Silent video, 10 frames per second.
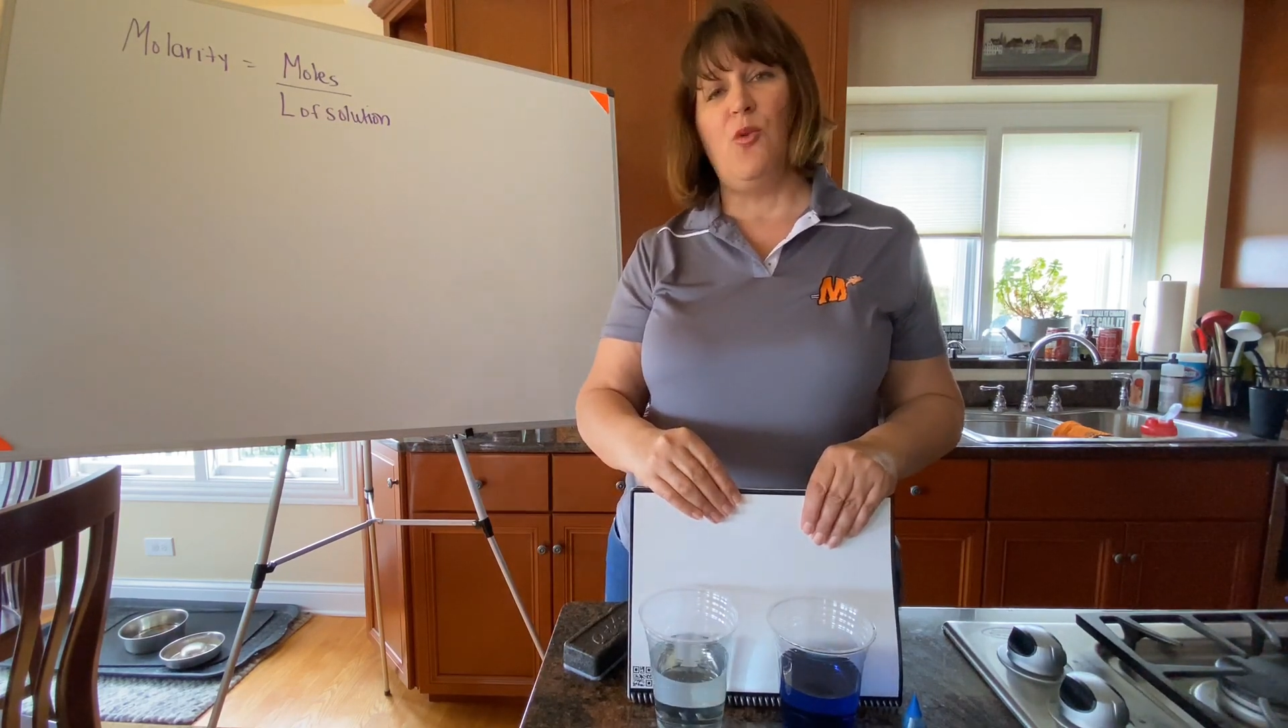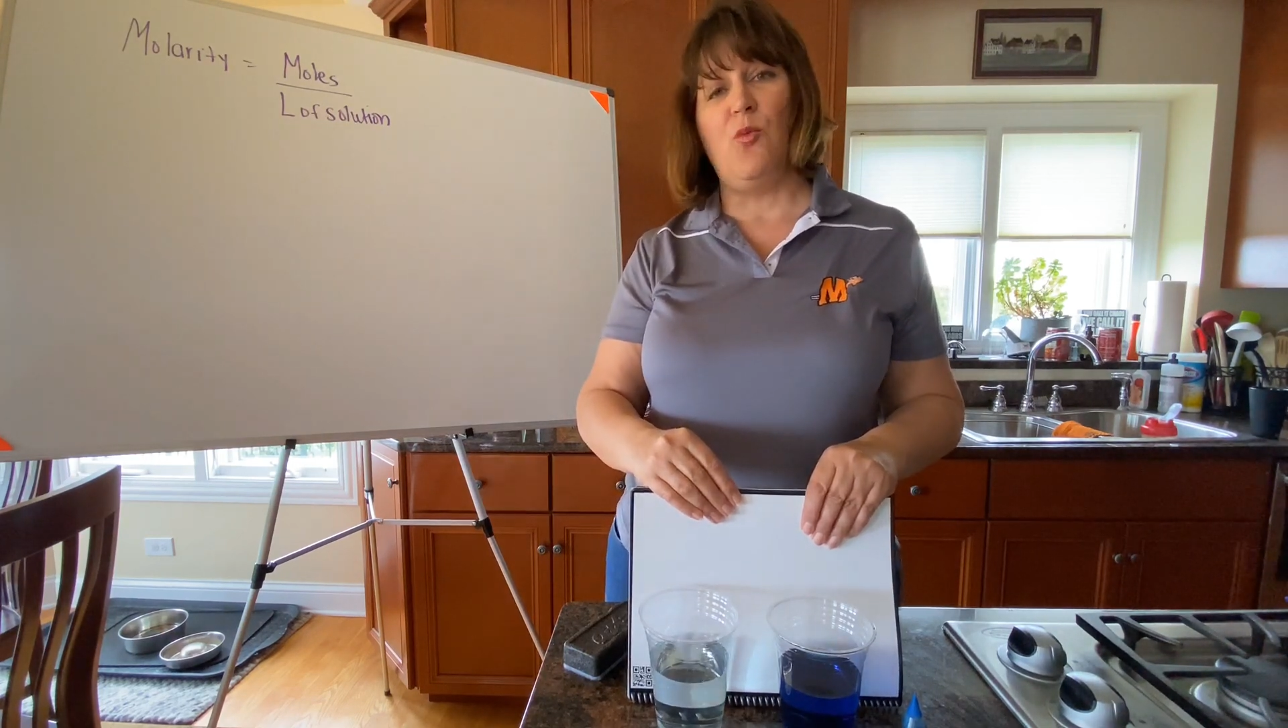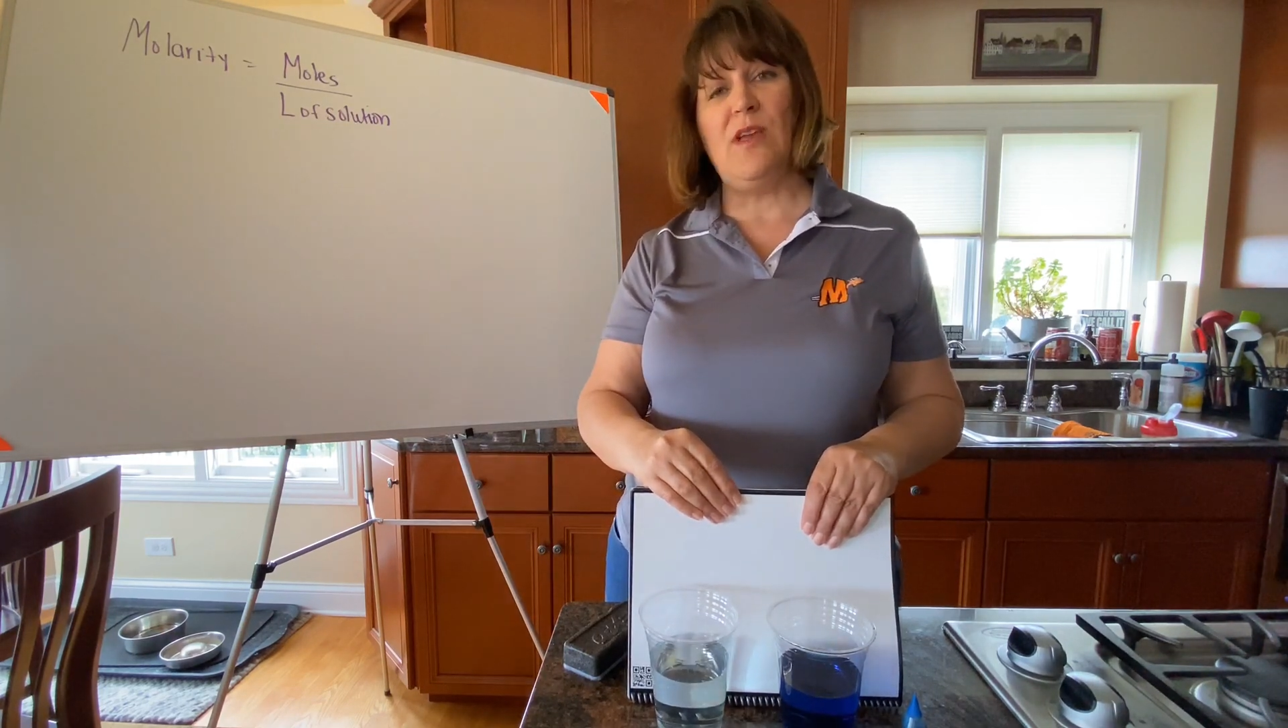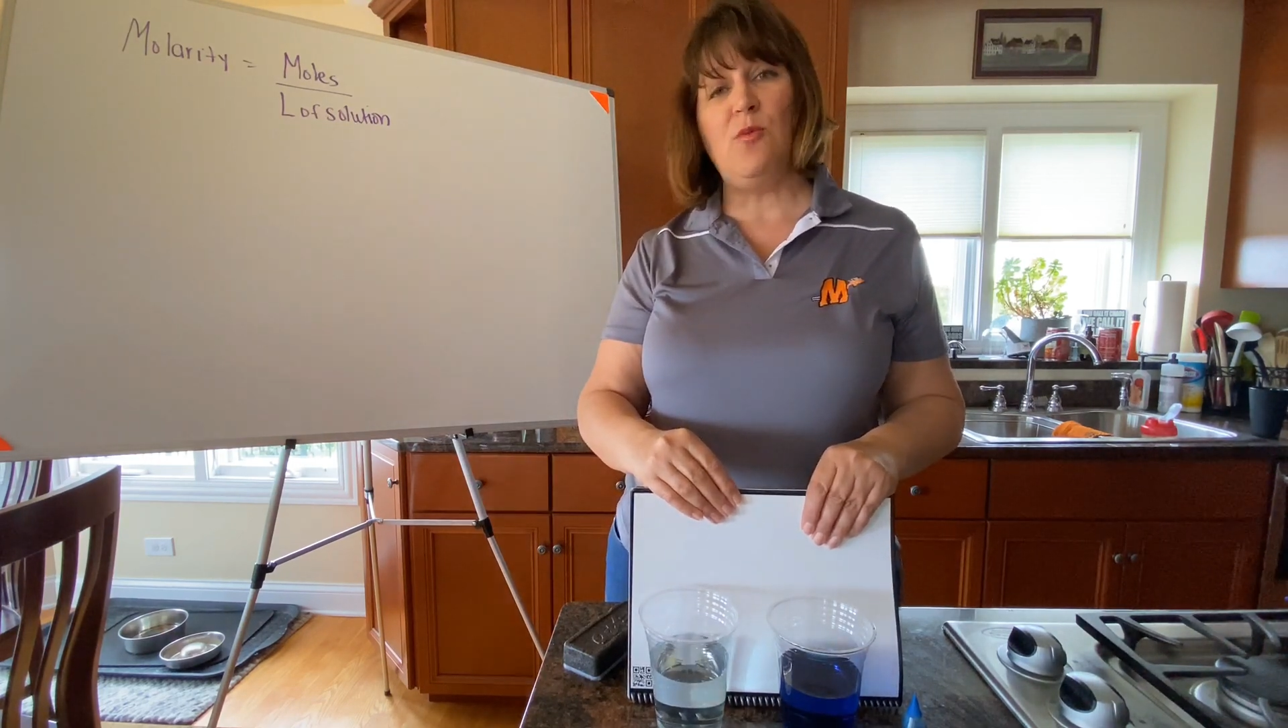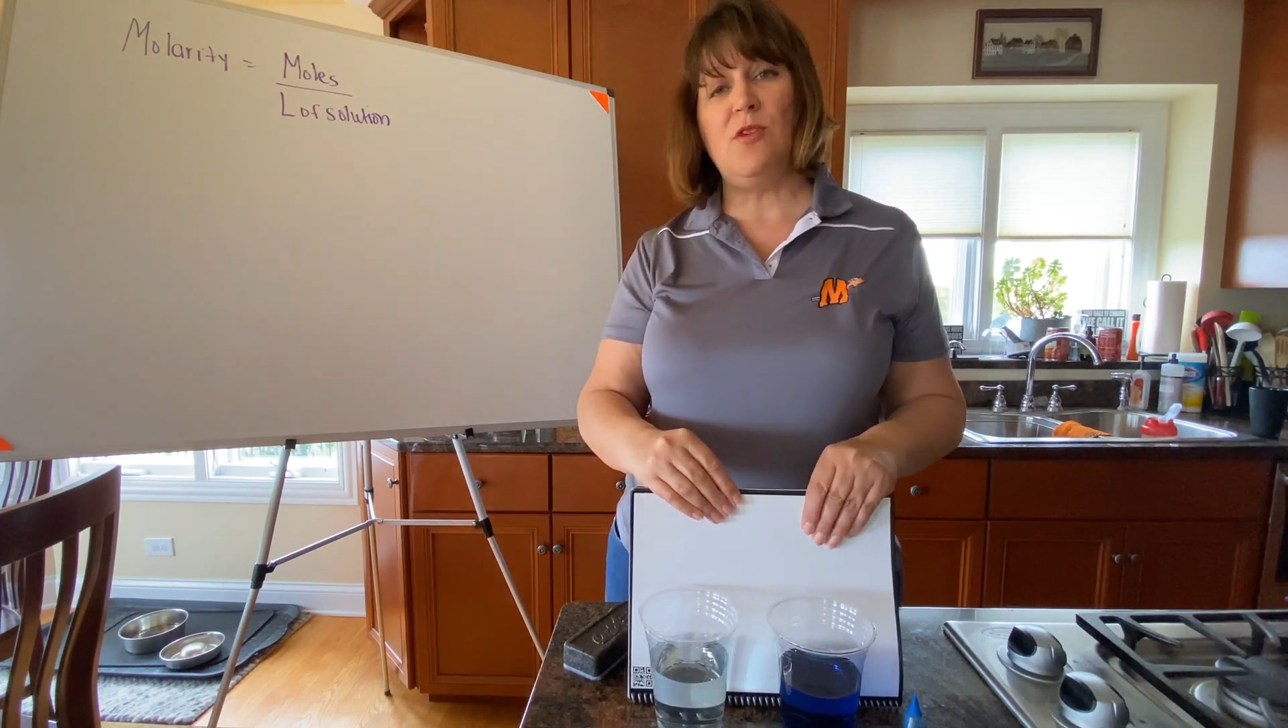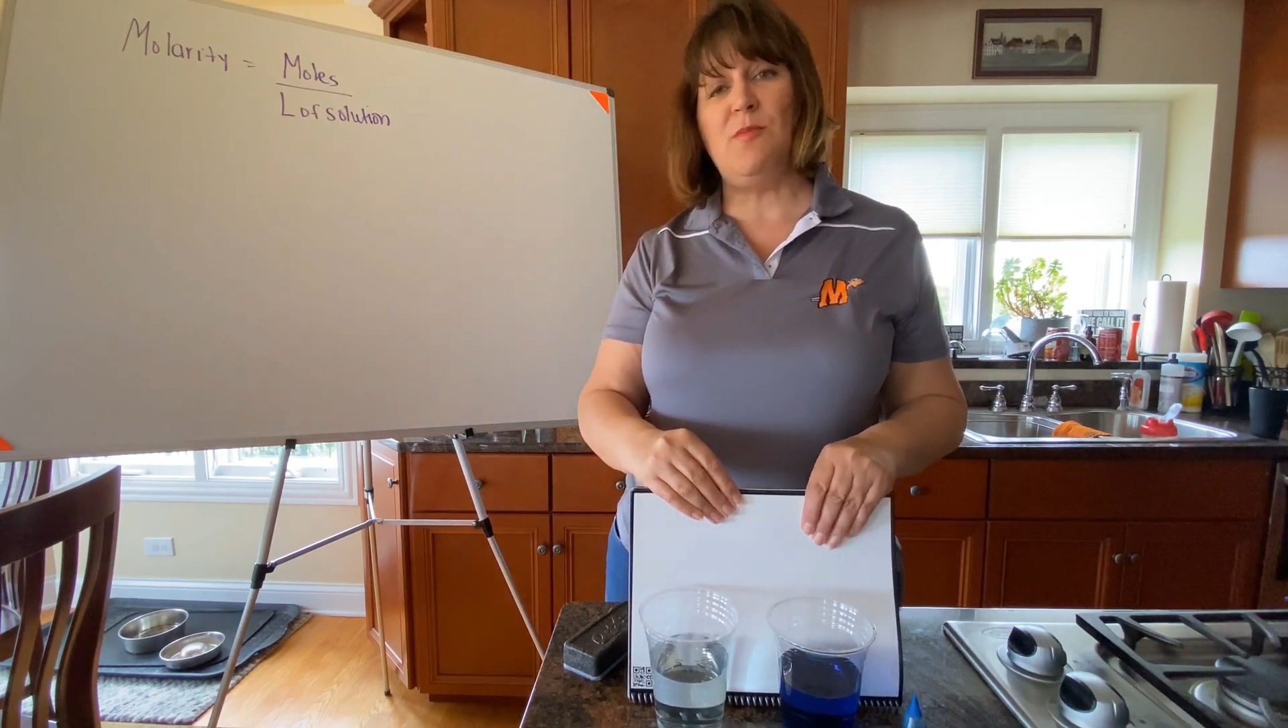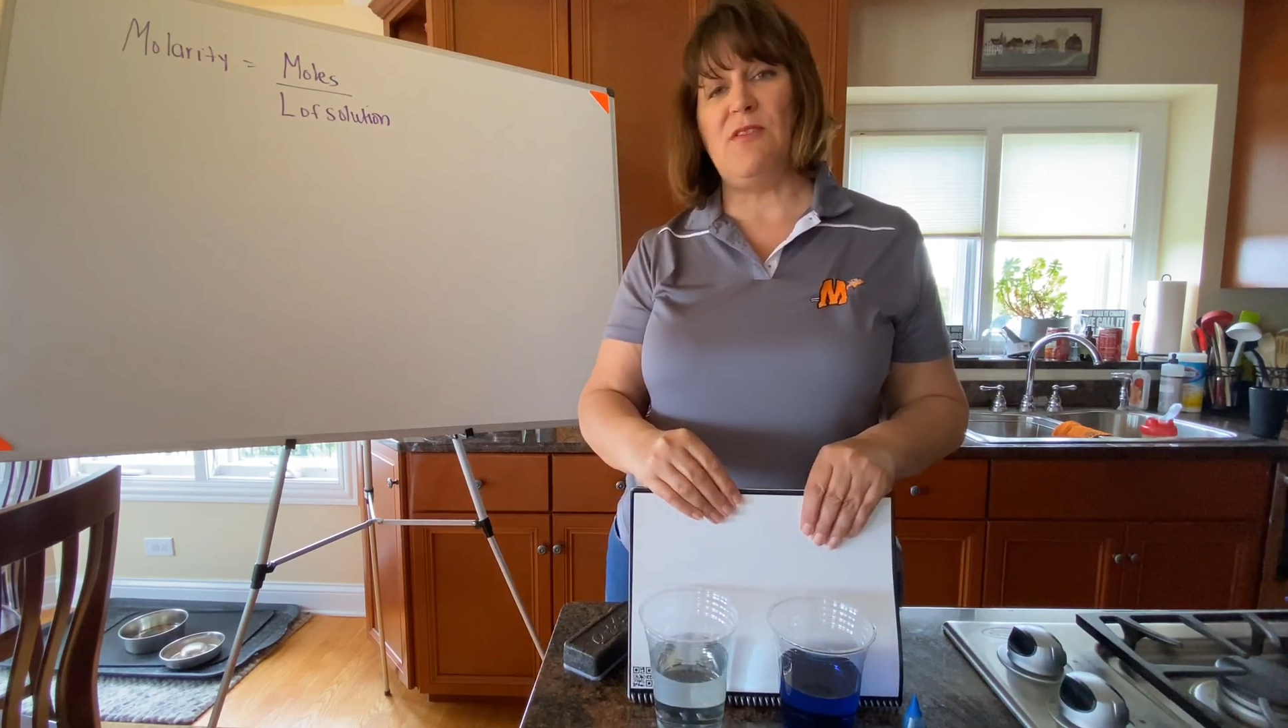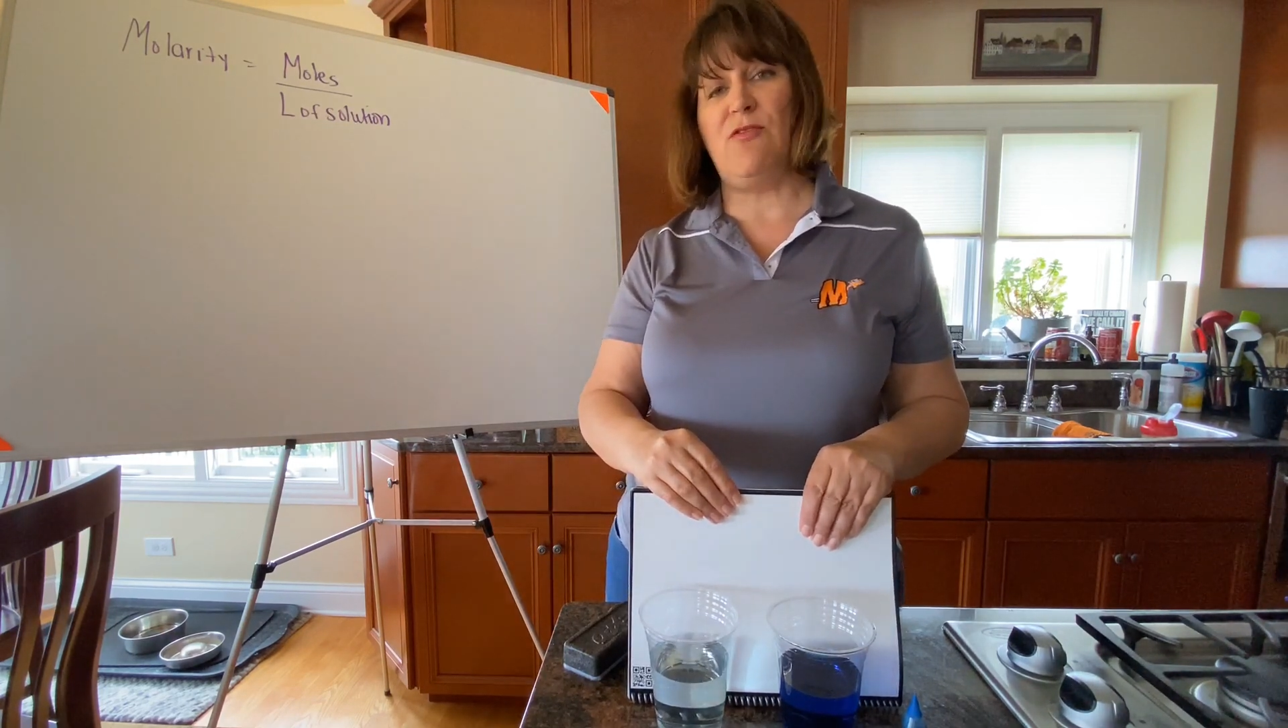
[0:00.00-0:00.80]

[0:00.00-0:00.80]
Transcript: we would be